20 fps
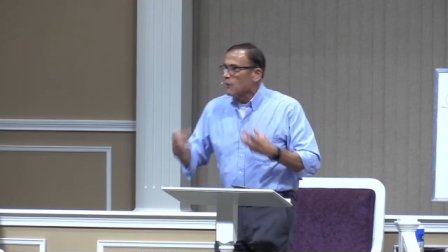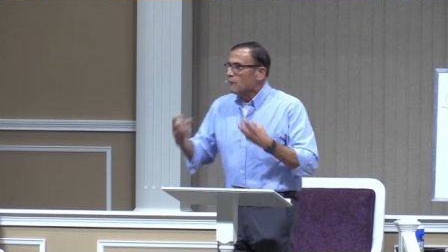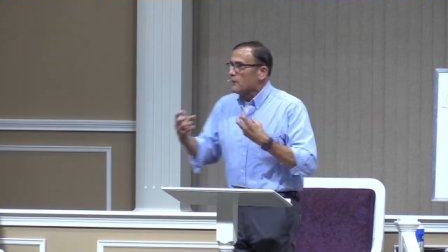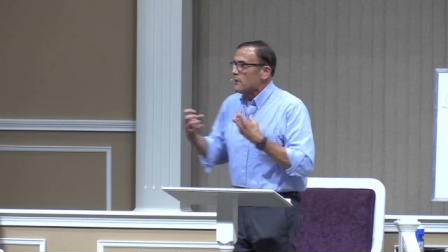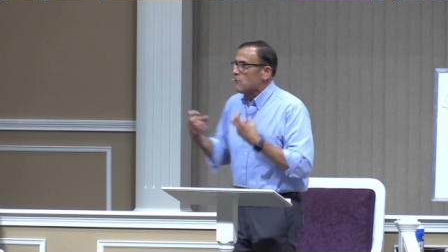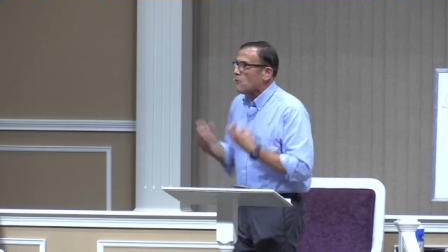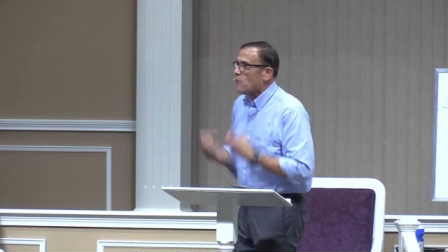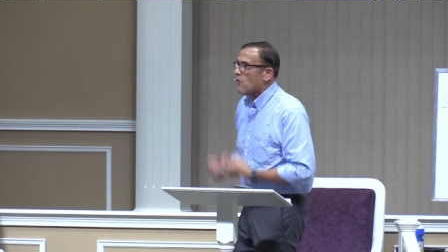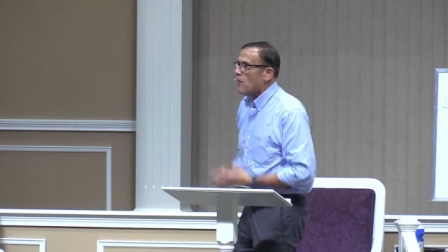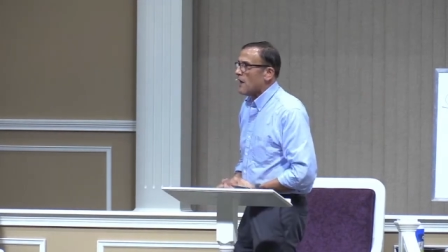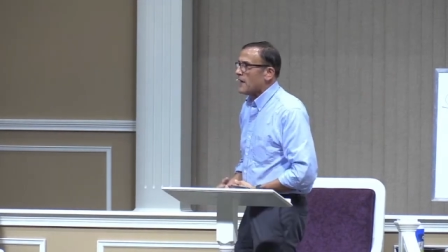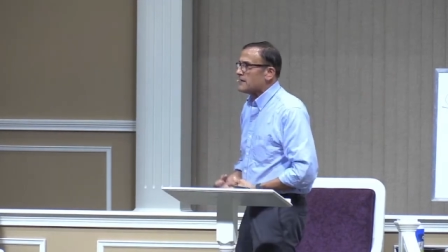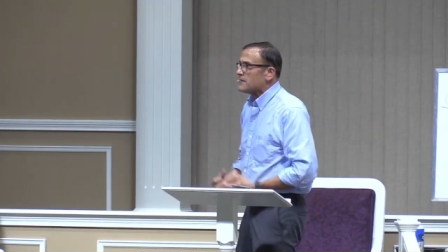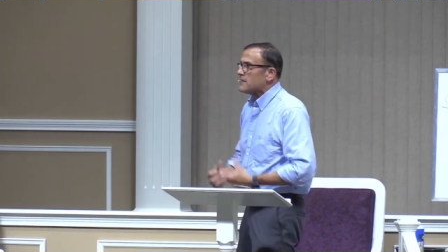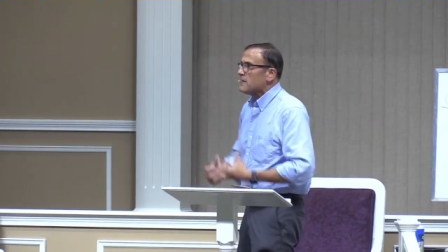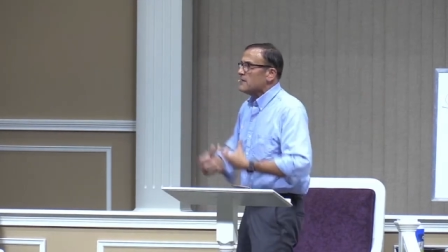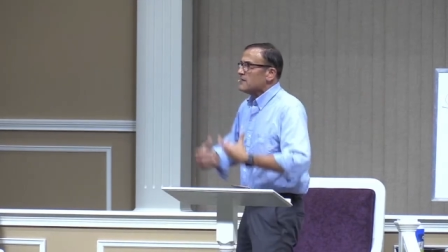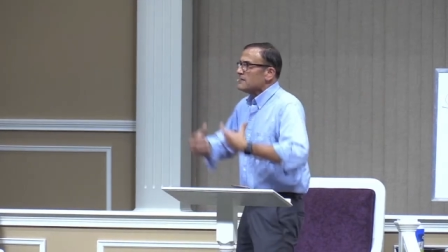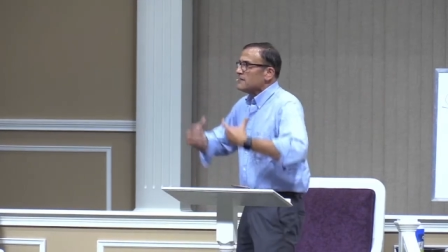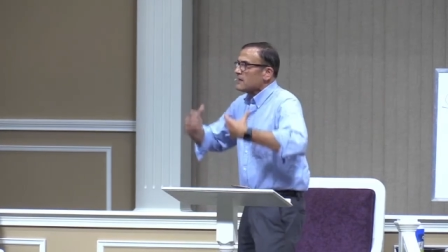We
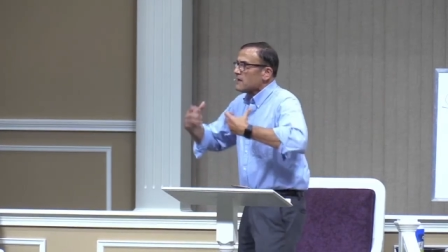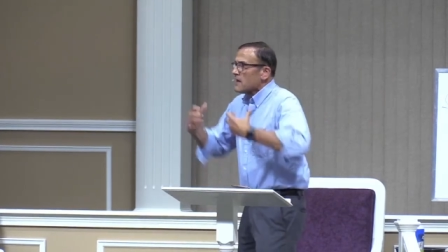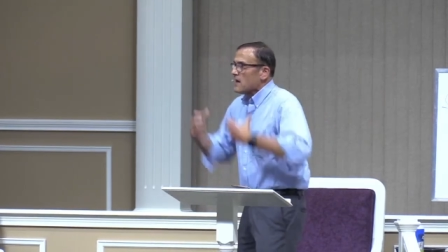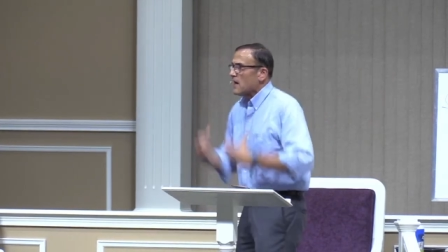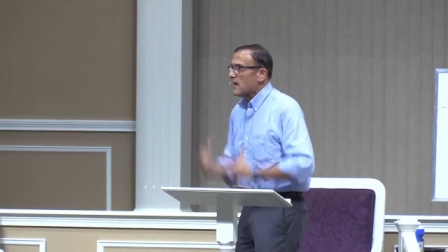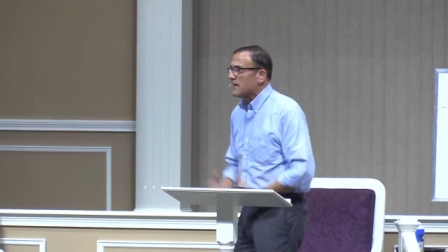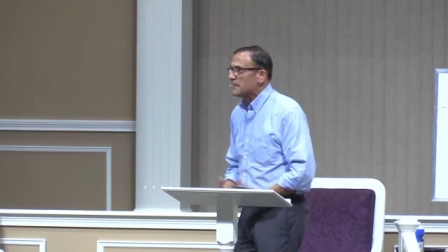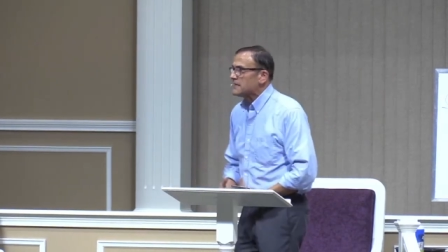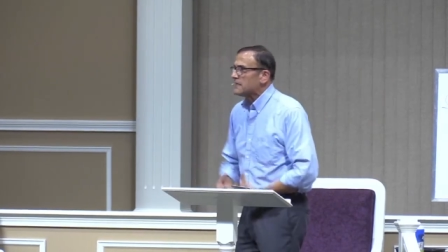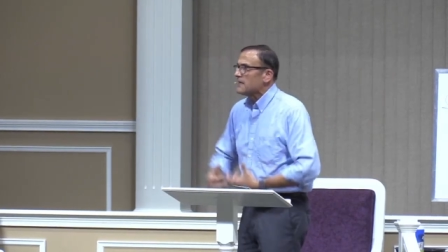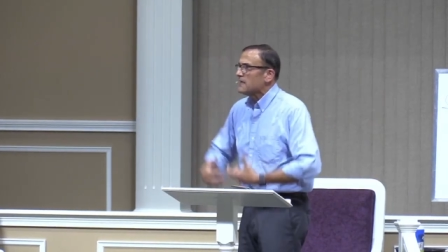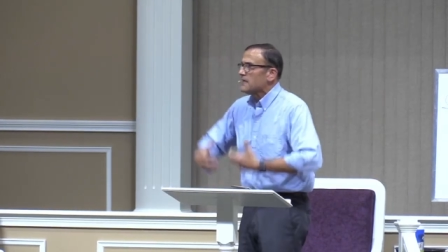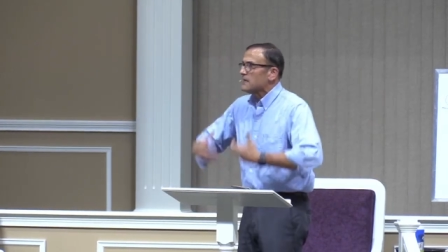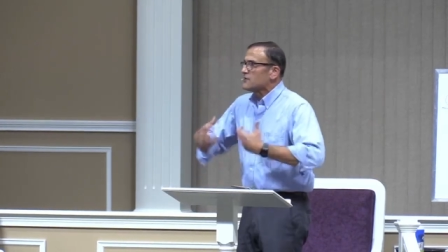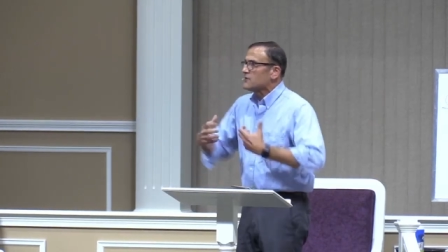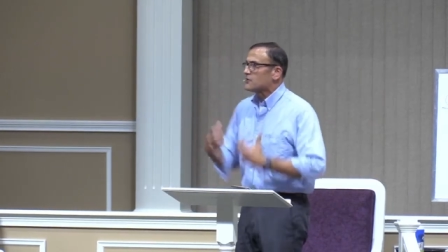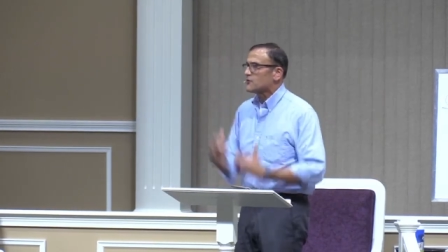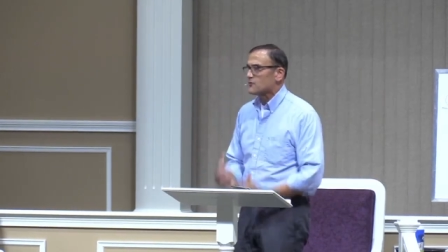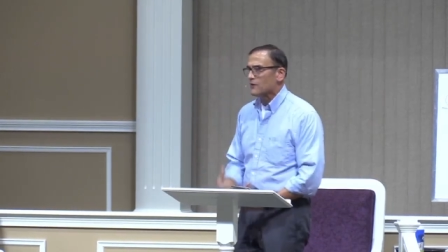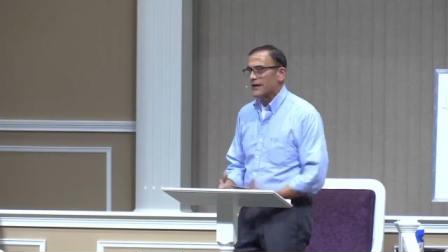want to cut
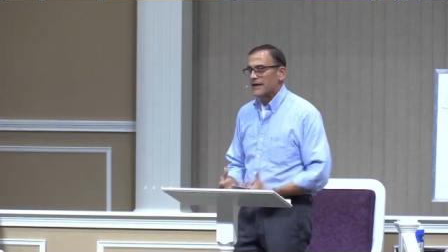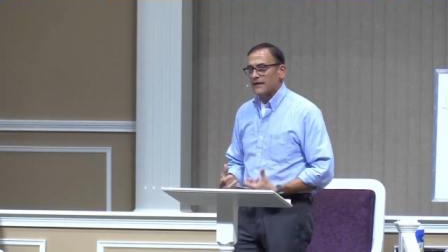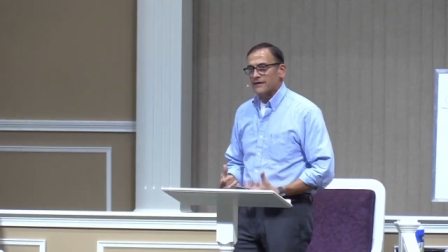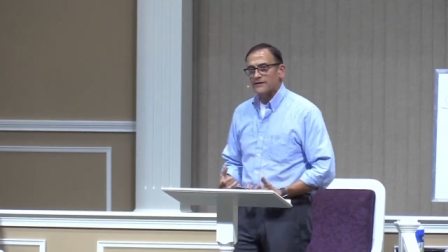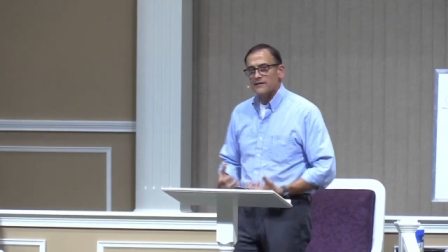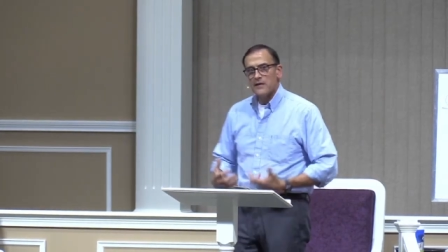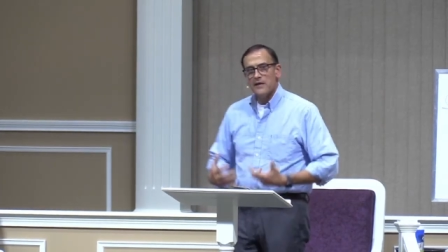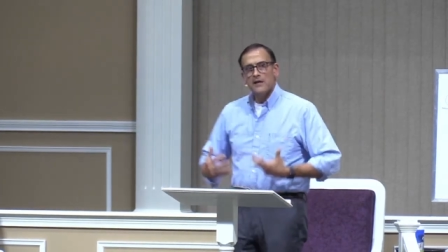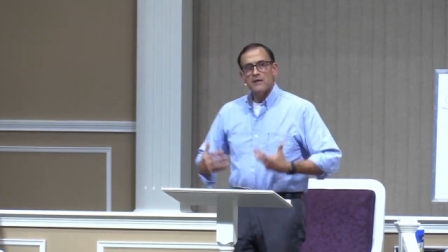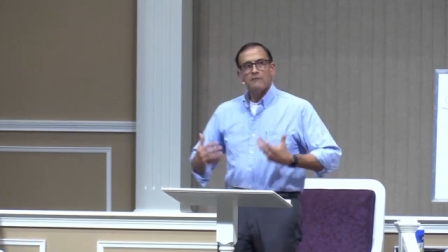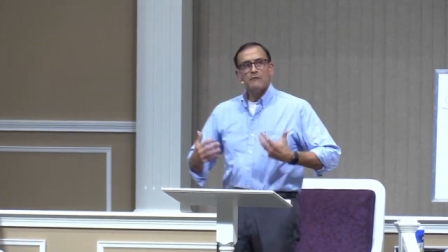it straight.